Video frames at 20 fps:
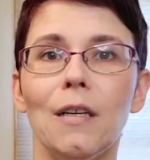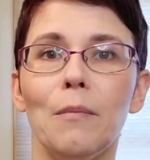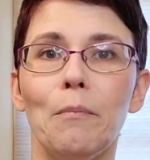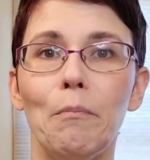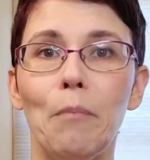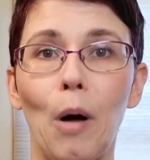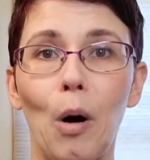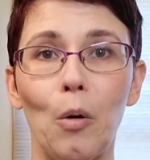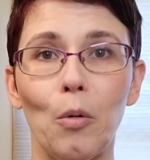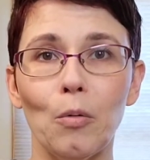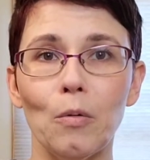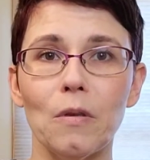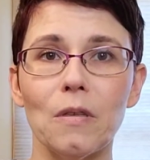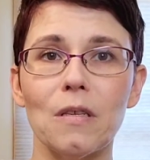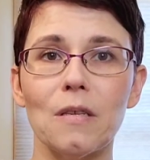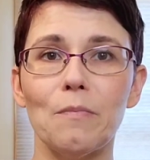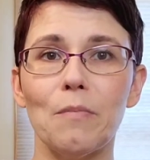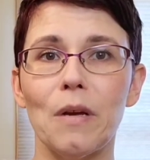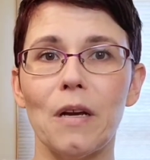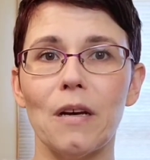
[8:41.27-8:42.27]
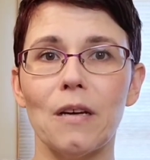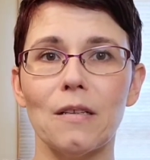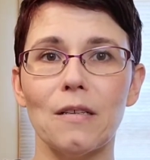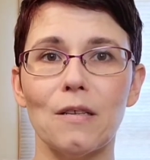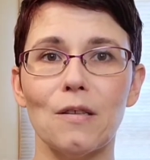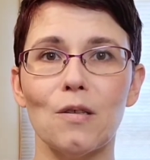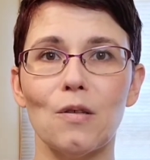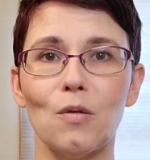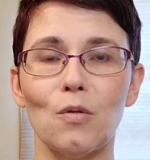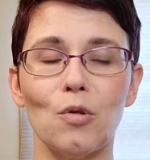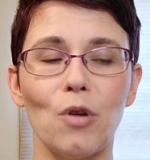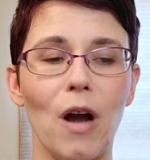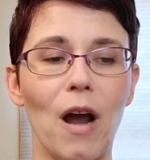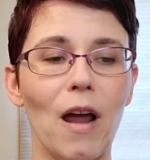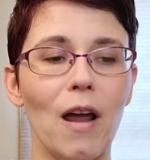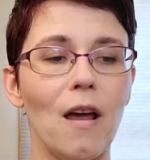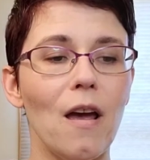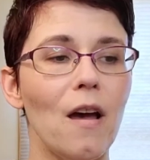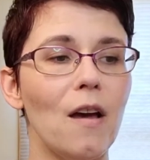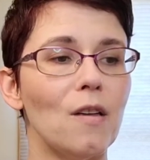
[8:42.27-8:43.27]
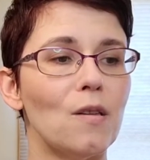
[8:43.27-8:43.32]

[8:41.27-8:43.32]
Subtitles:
bones because it's so dry.